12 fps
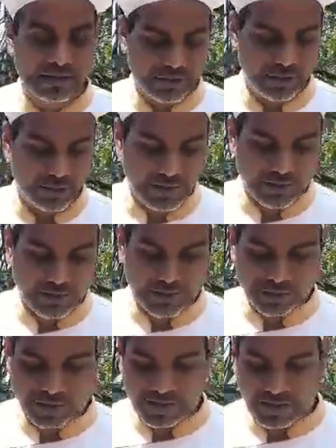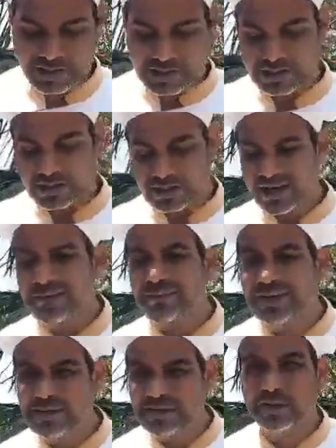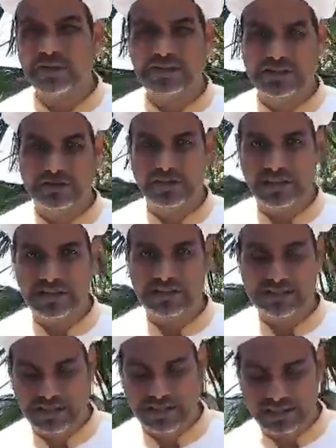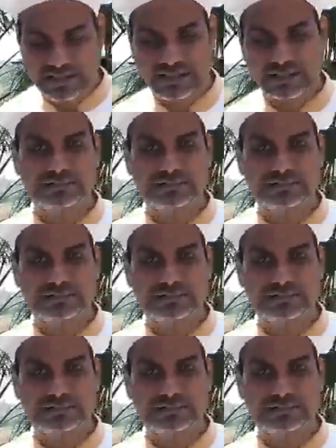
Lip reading: chop the green chili and mix all these ingredients together.